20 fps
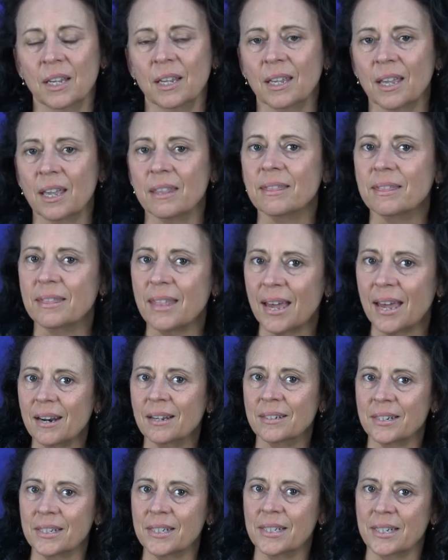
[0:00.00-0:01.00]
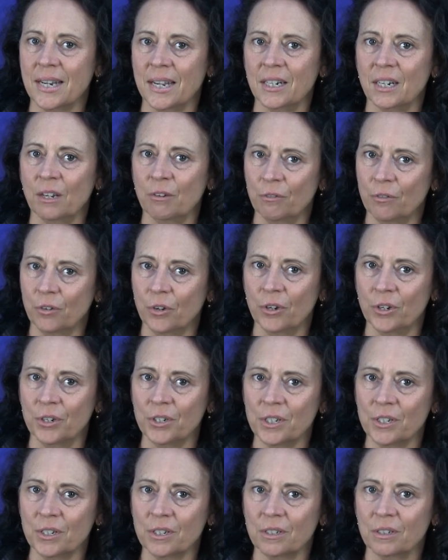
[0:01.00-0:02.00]
Get understanding
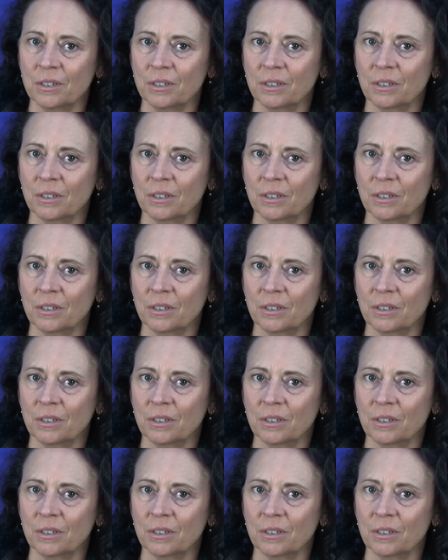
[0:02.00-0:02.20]
first.